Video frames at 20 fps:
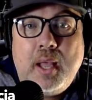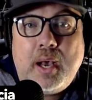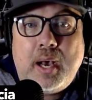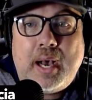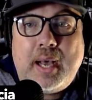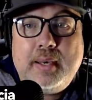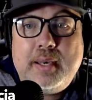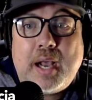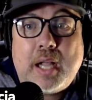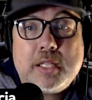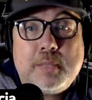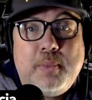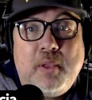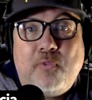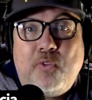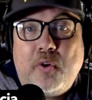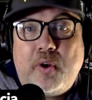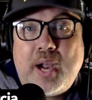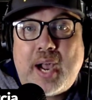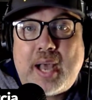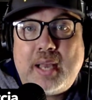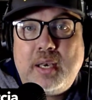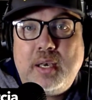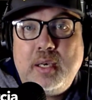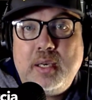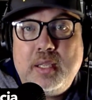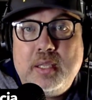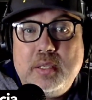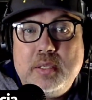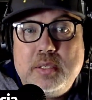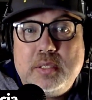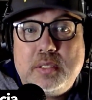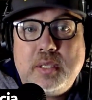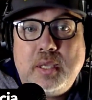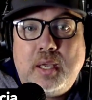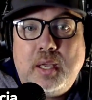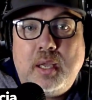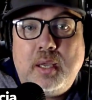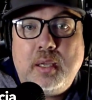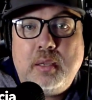Not to be forgotten is
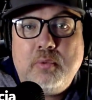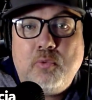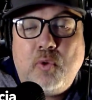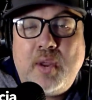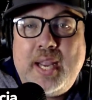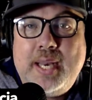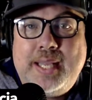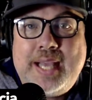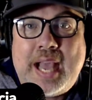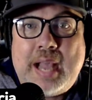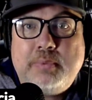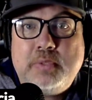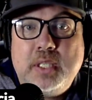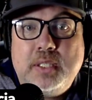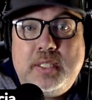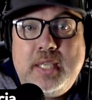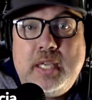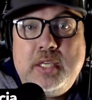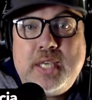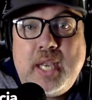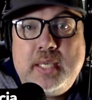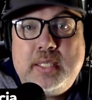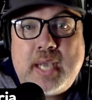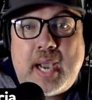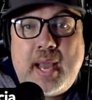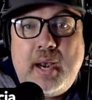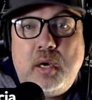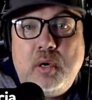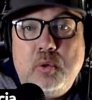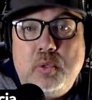Reign captain TJ Tynan,